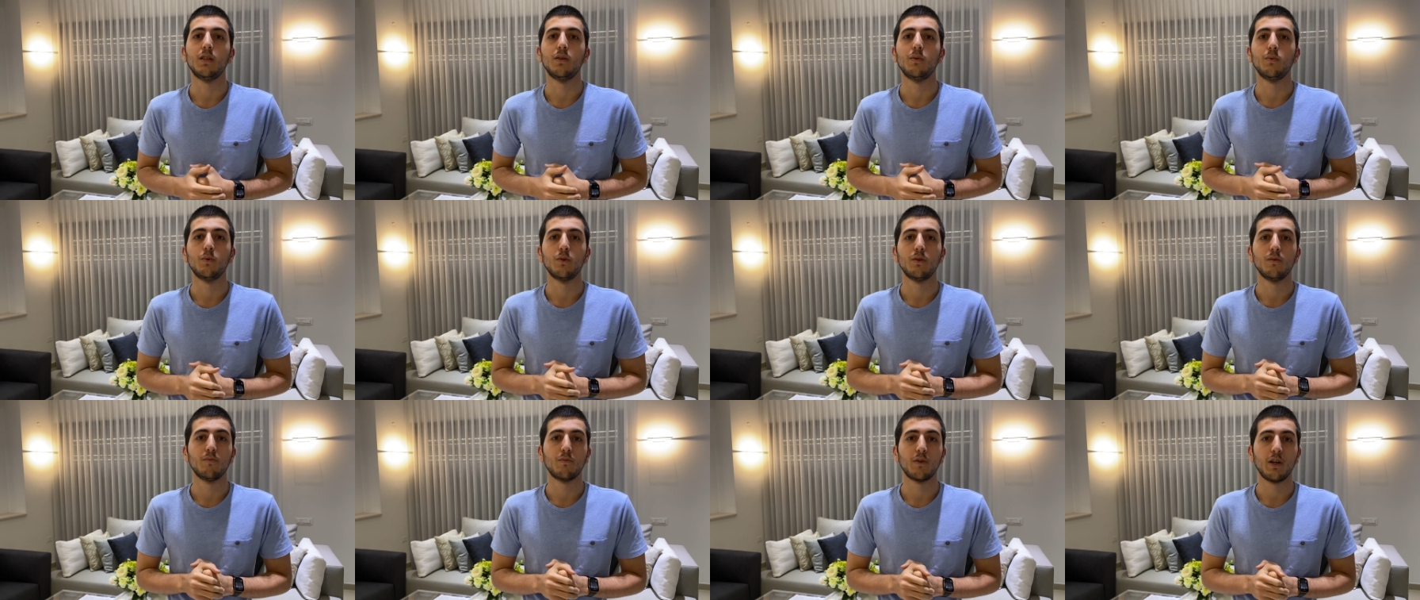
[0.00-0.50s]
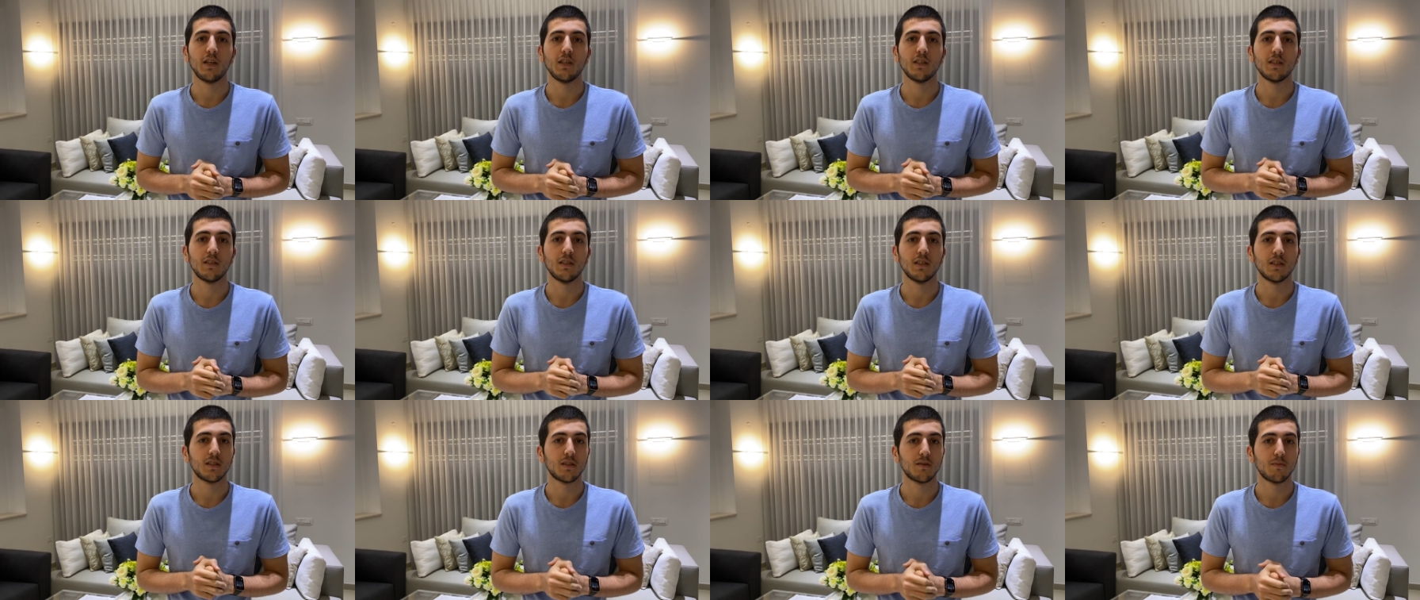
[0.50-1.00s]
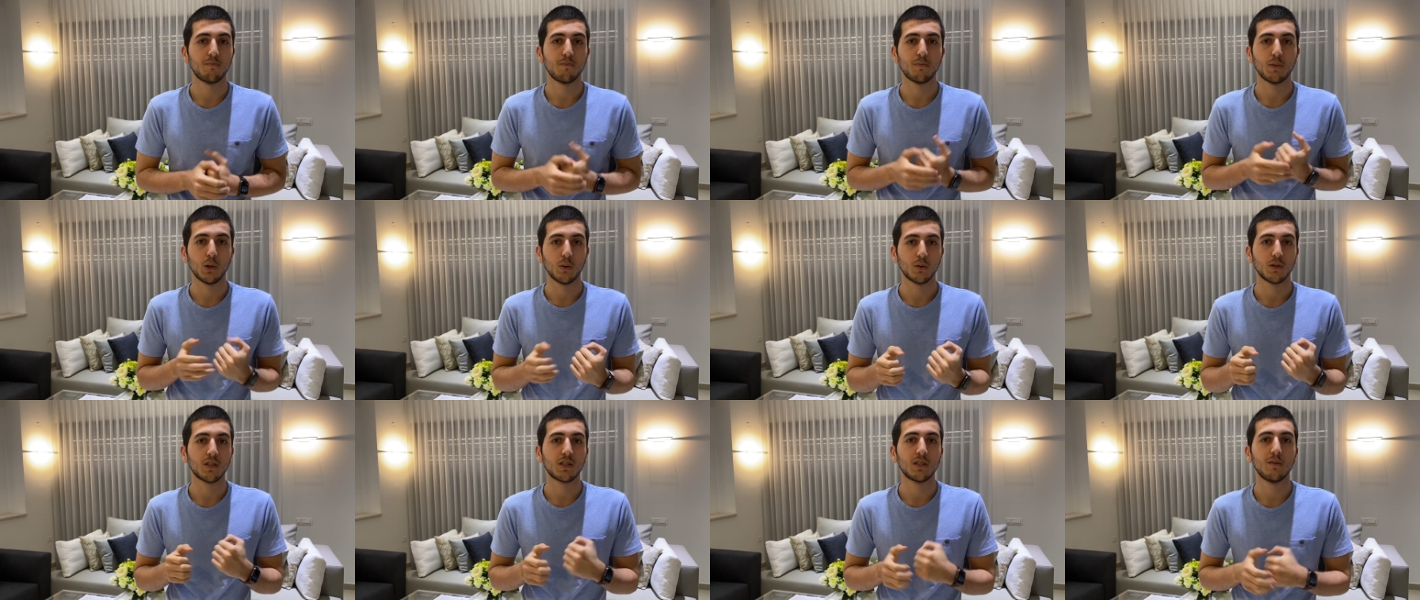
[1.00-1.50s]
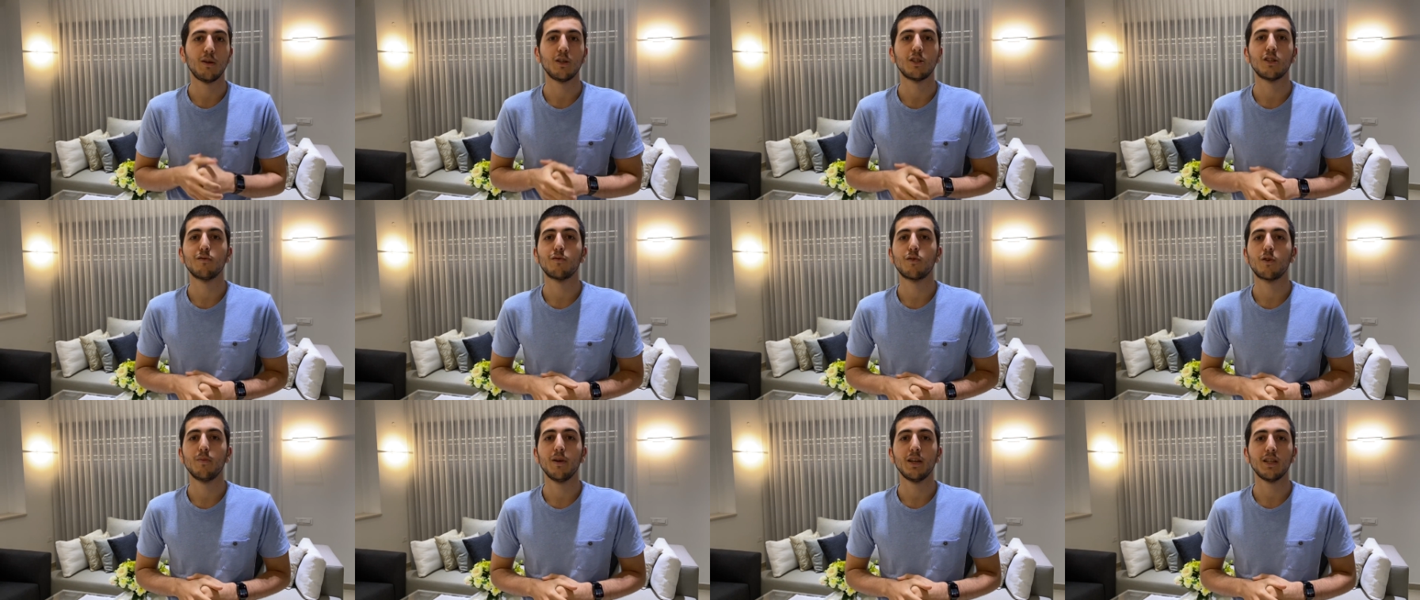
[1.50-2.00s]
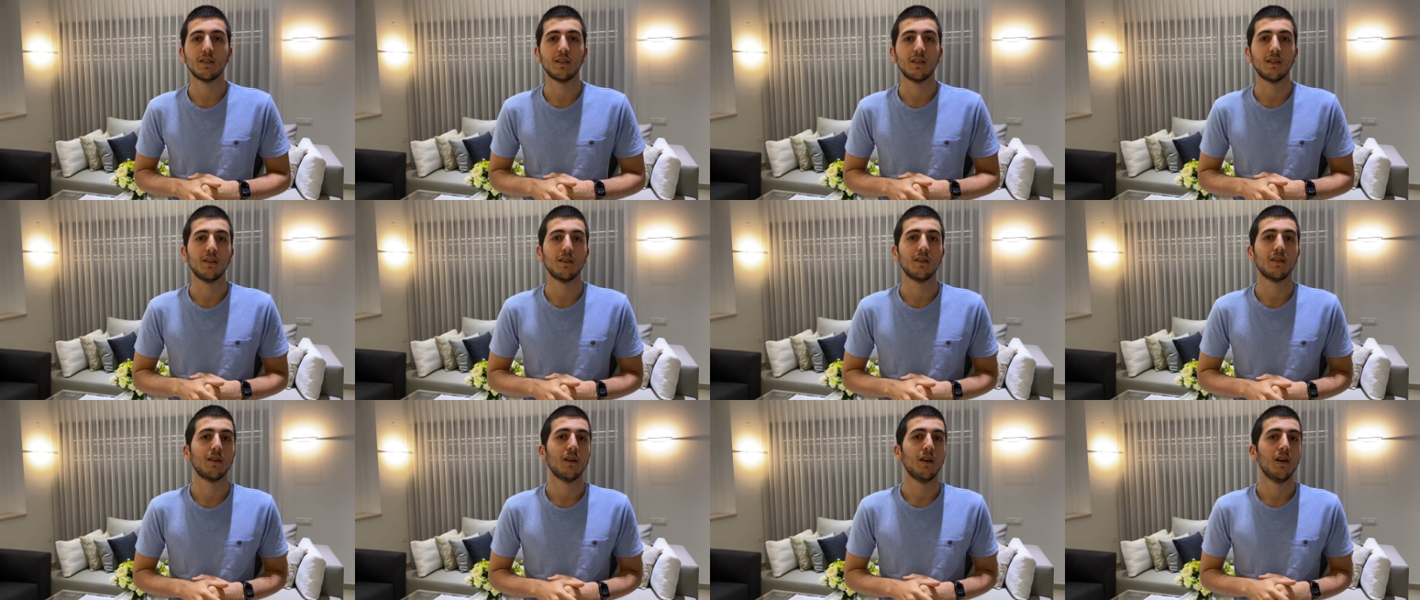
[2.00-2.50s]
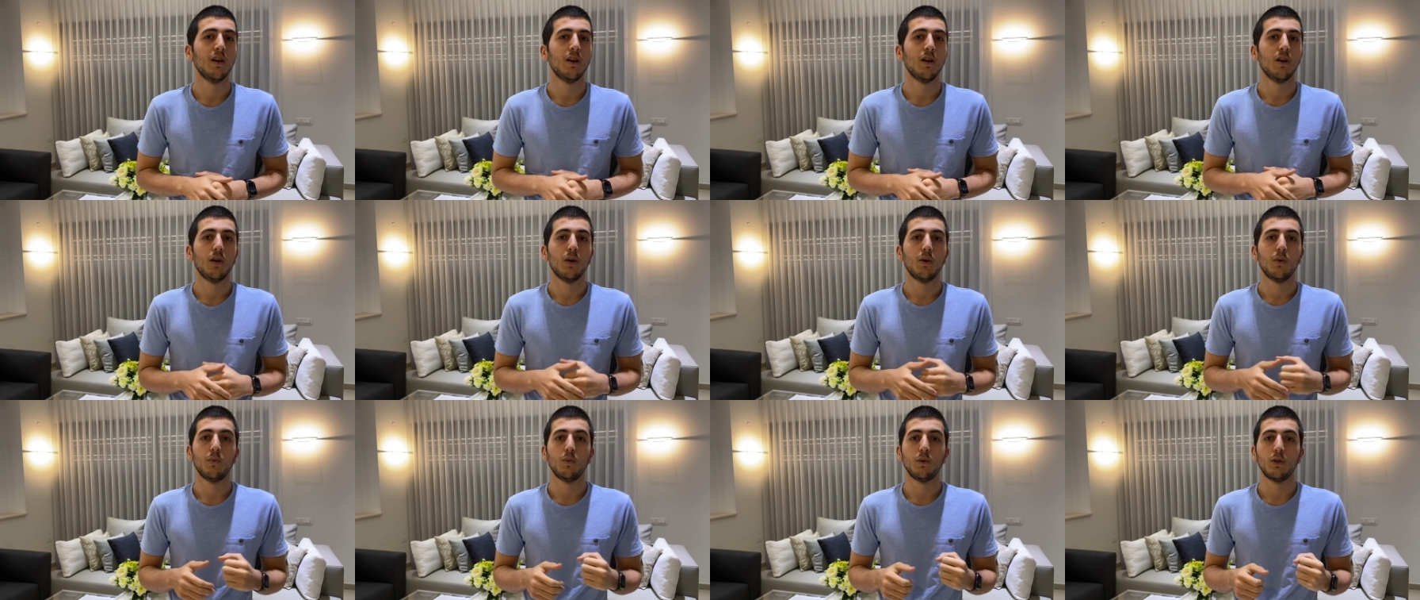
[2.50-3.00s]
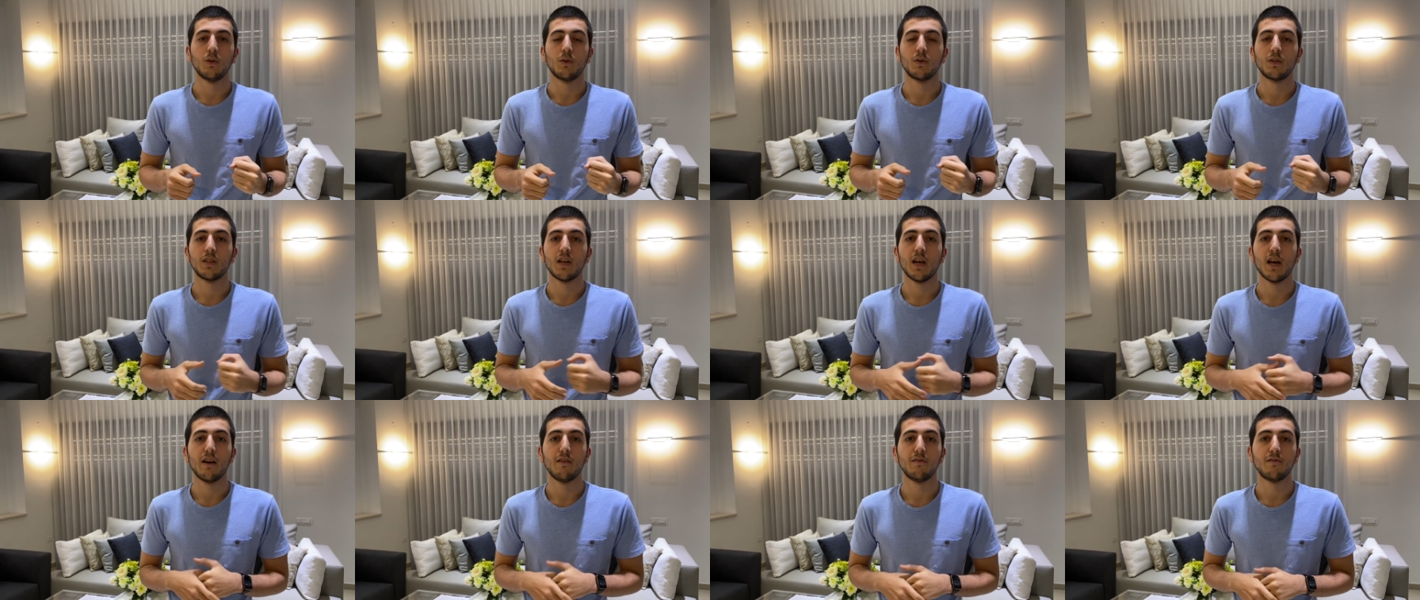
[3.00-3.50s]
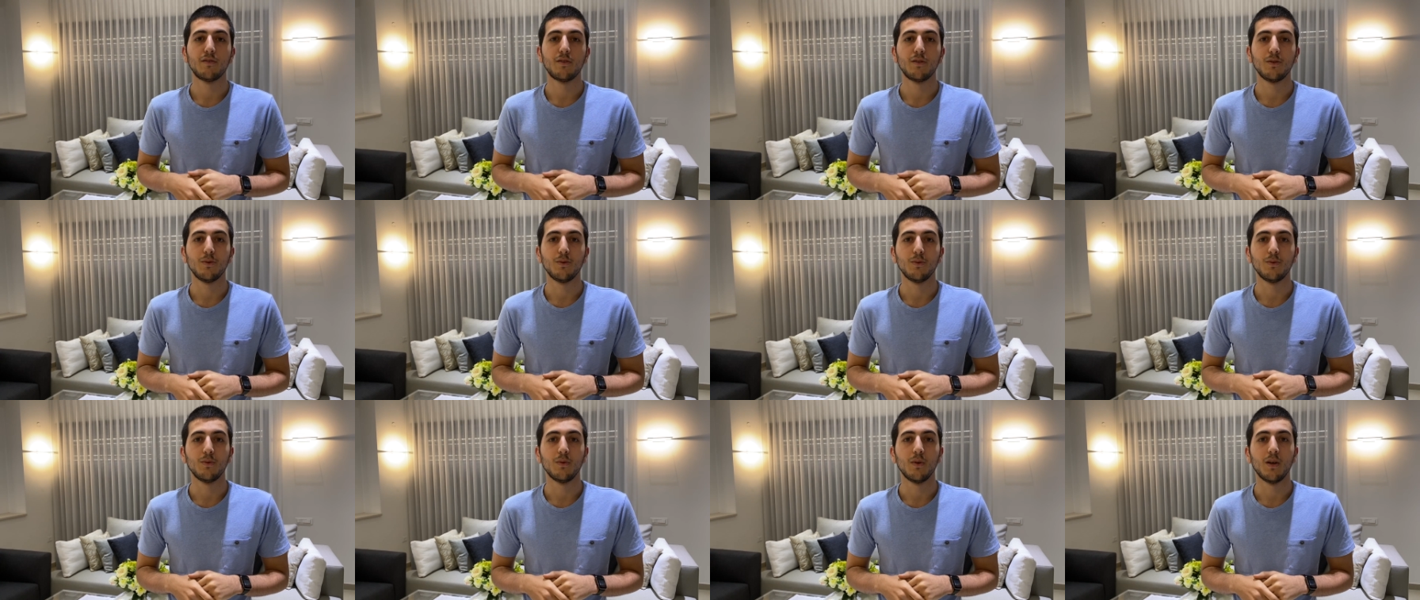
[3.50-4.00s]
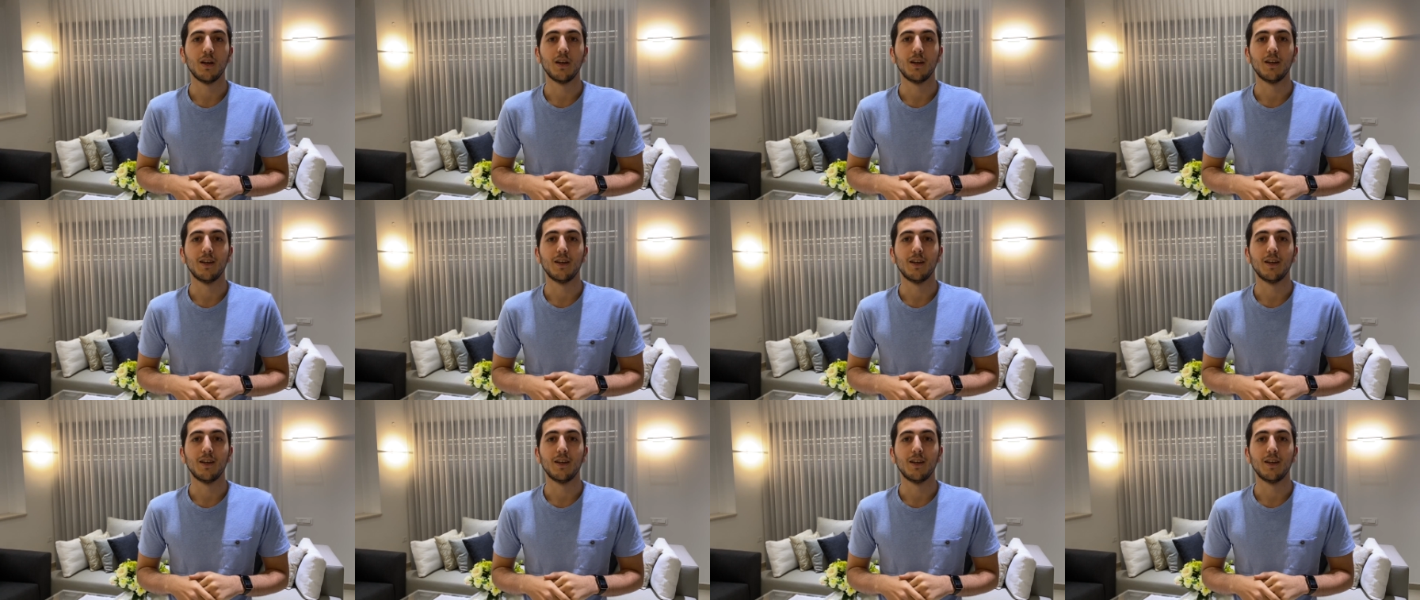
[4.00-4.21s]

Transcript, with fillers: would embrace this pose estimation format, and we don't have to